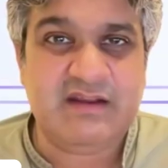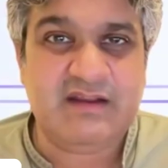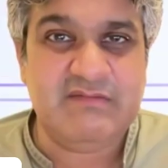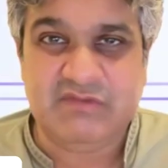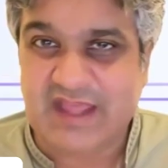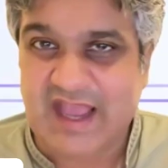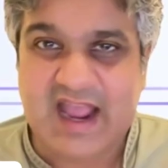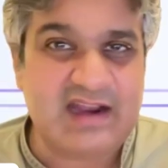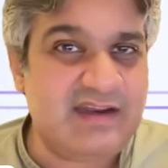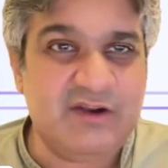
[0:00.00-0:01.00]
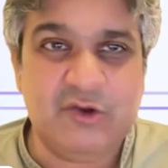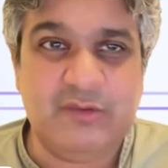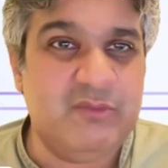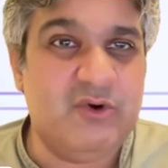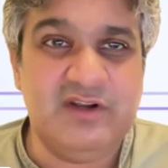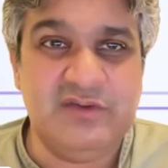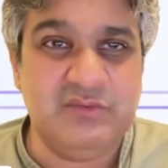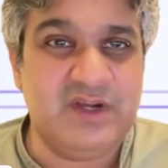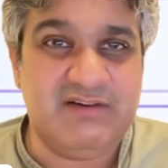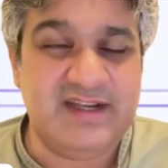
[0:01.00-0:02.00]
I think that and a lot more
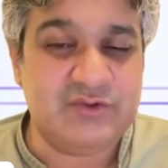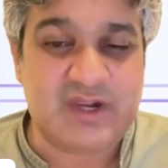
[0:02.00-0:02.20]
as well, right?